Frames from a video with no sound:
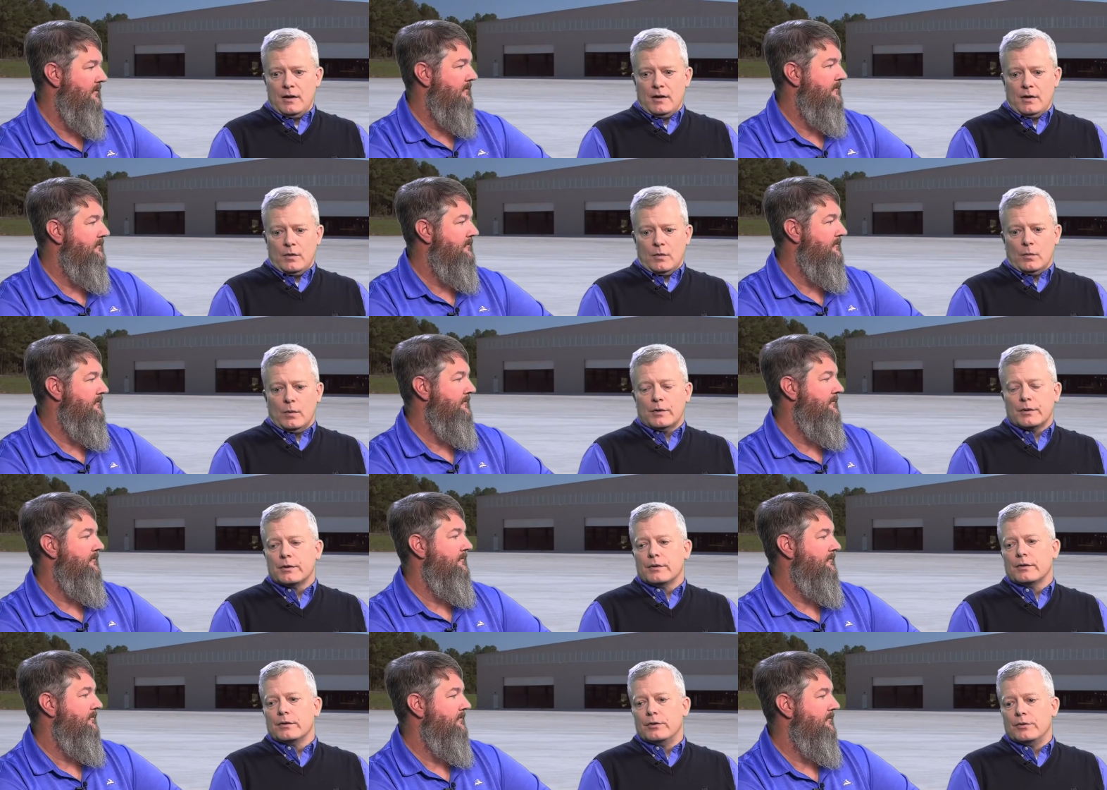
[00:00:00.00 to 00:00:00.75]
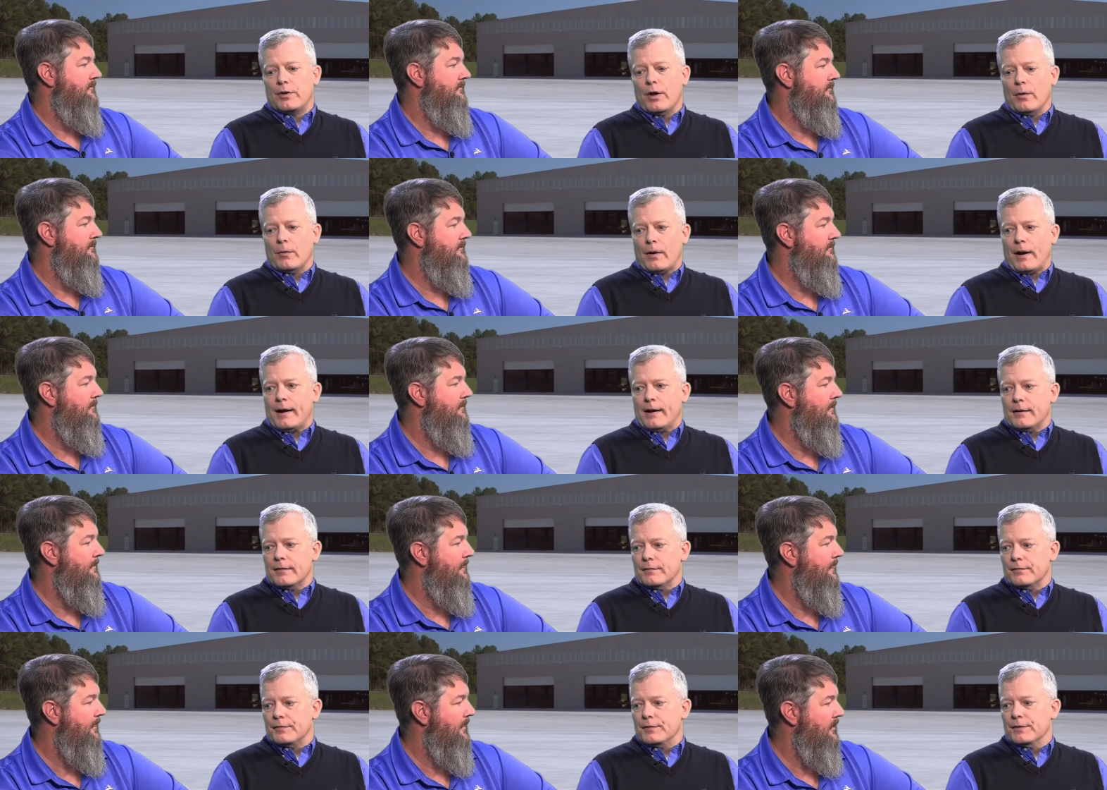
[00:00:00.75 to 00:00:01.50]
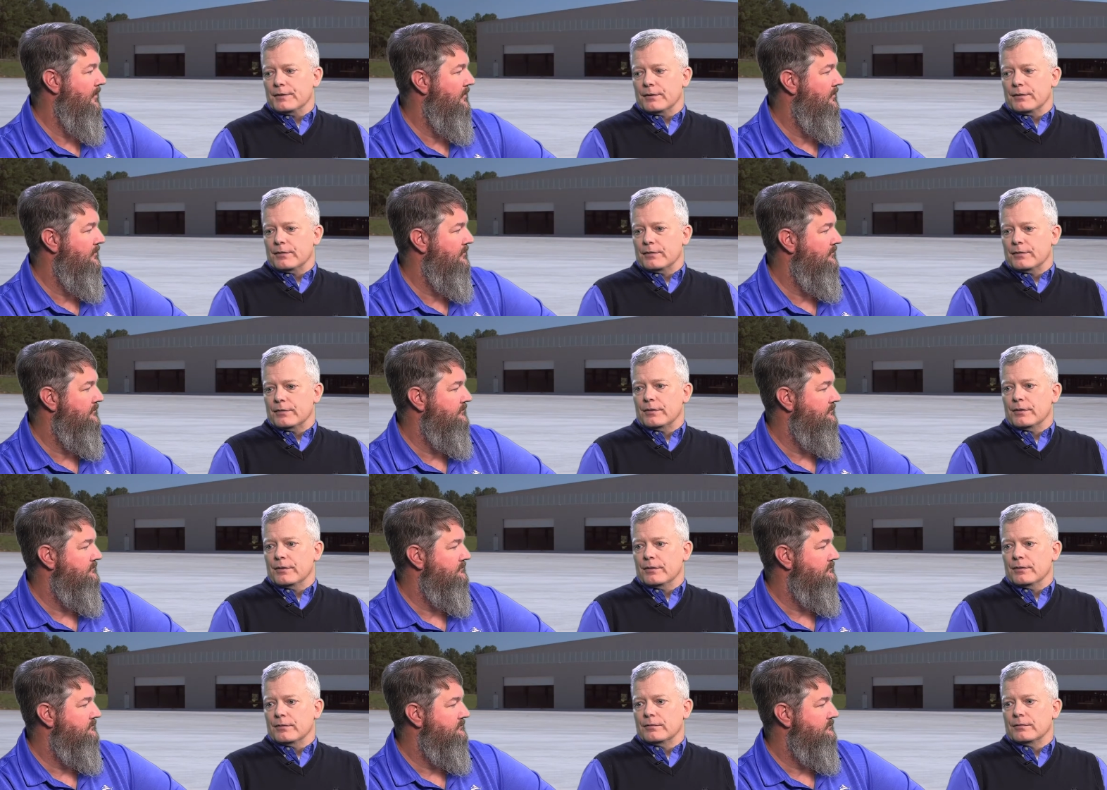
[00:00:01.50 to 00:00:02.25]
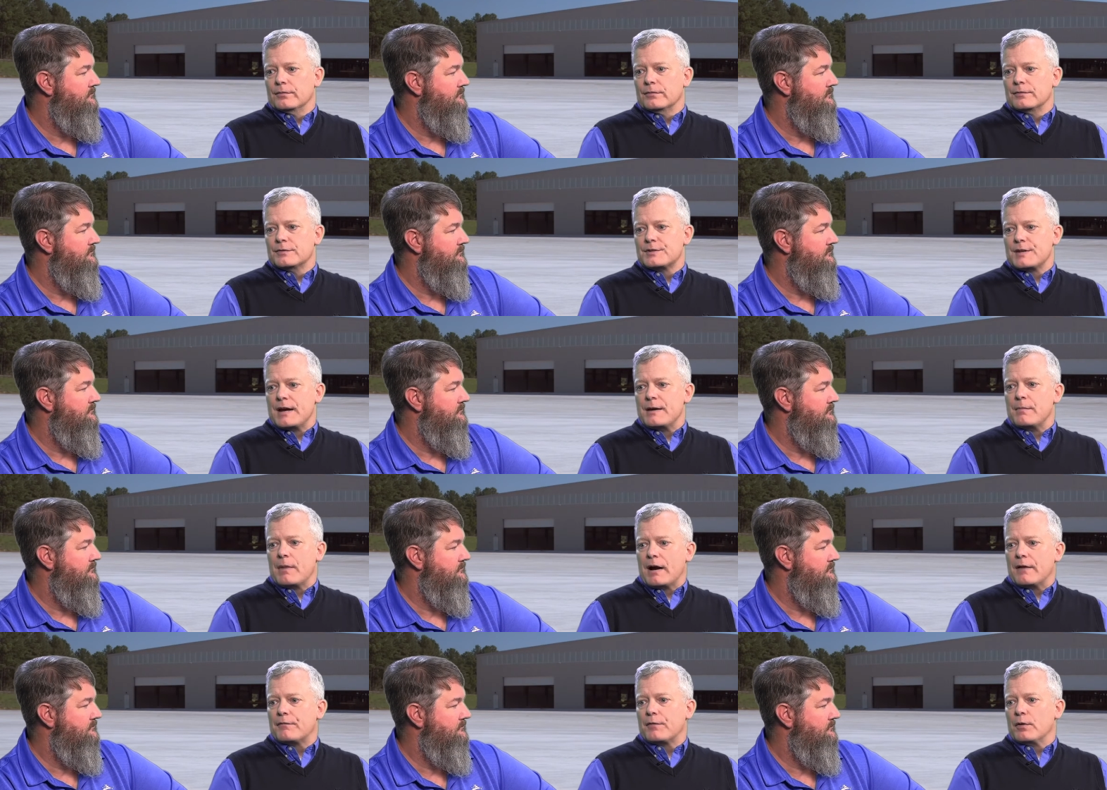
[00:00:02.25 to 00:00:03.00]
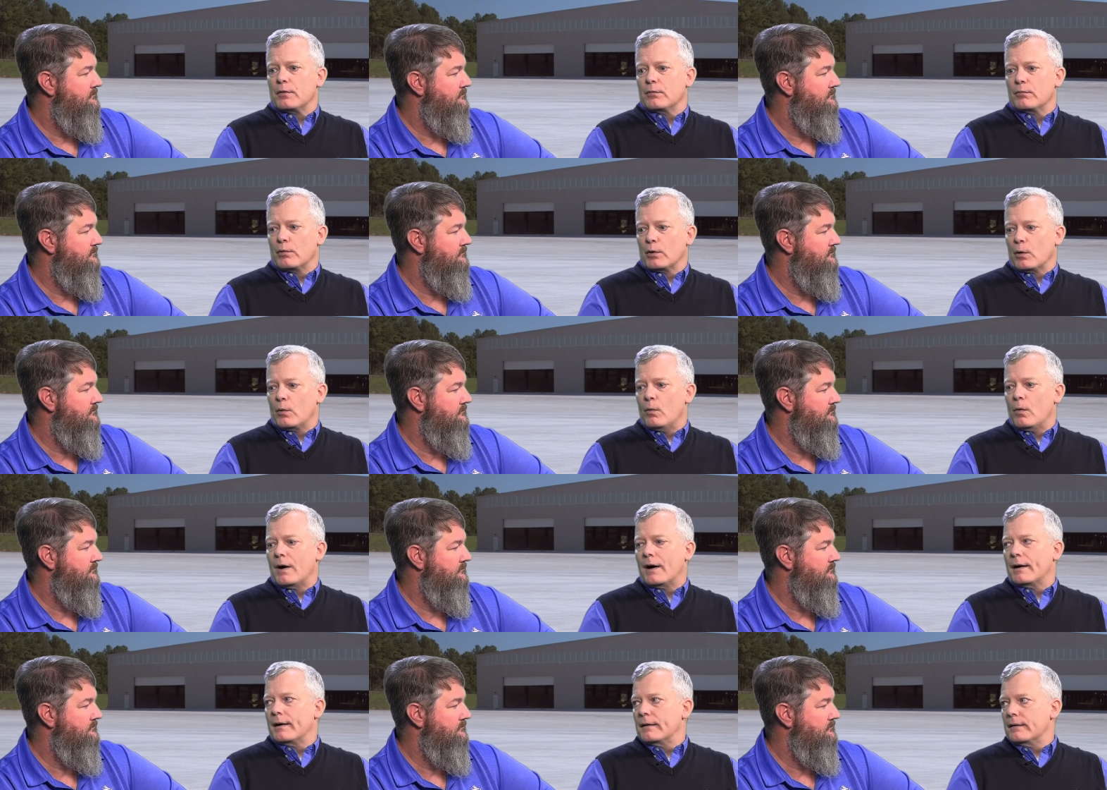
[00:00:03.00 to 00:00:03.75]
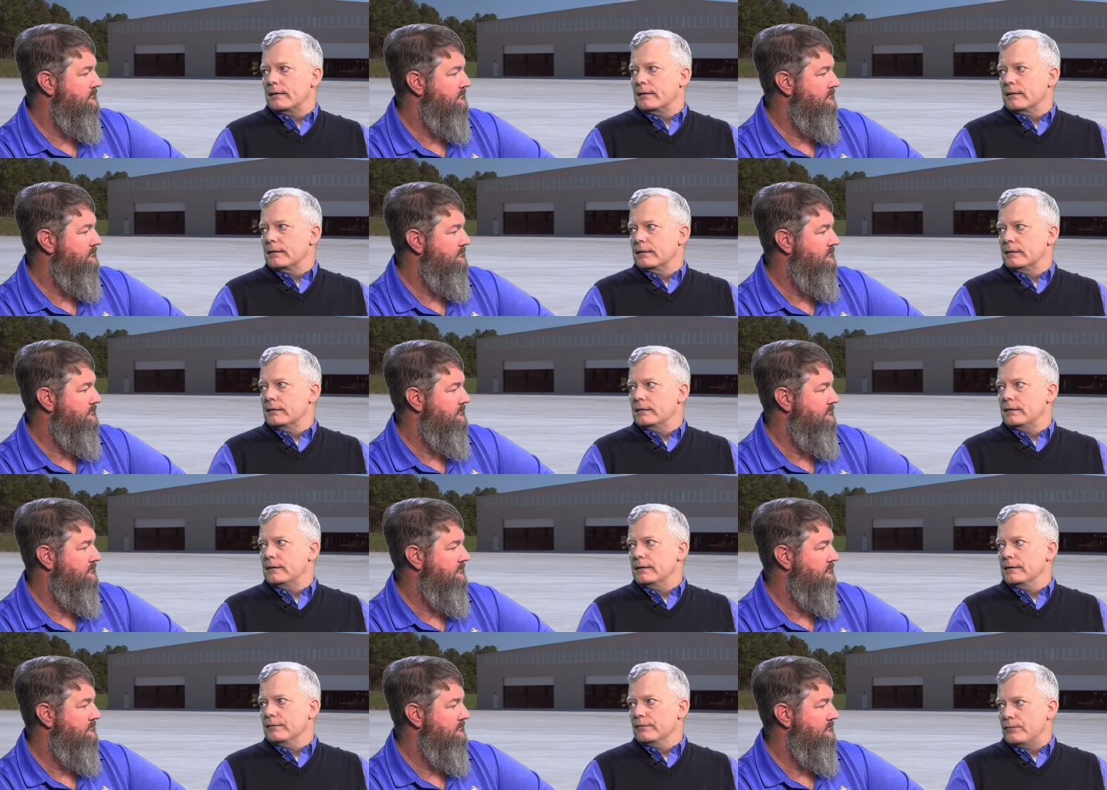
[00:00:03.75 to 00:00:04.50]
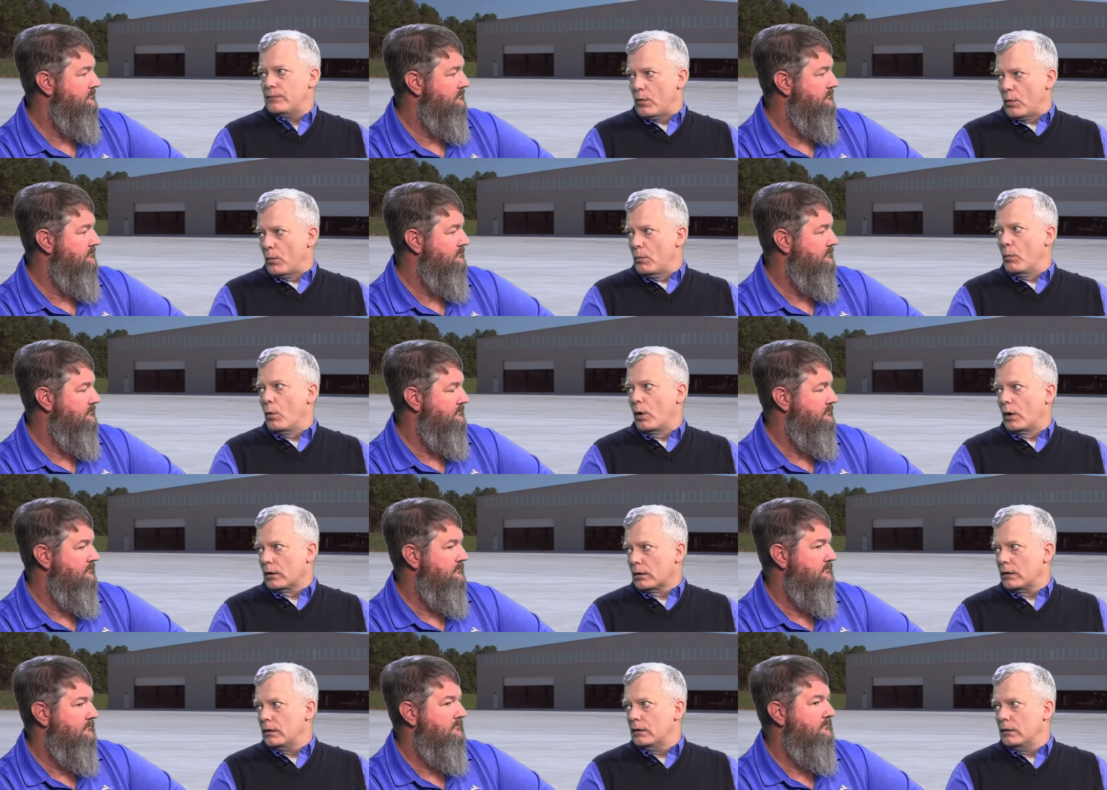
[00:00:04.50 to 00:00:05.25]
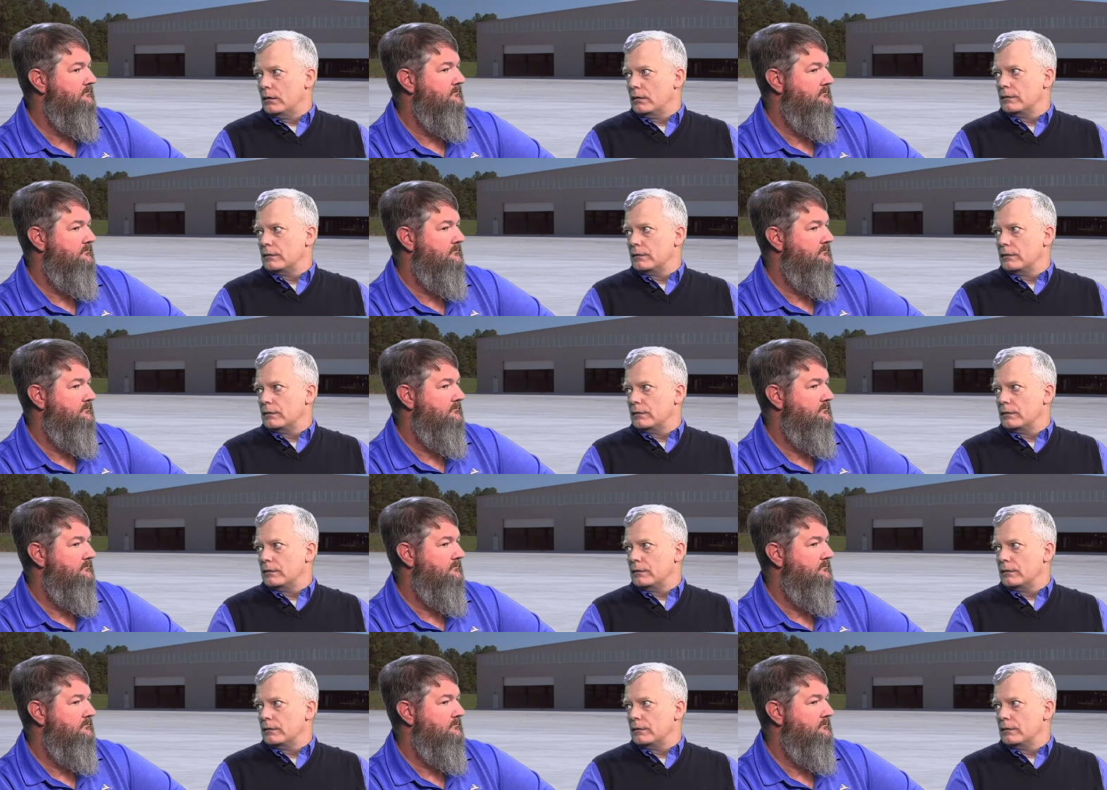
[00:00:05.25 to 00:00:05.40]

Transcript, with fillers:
Speaker 1: Well, you don't have the, the same effort required in formwork,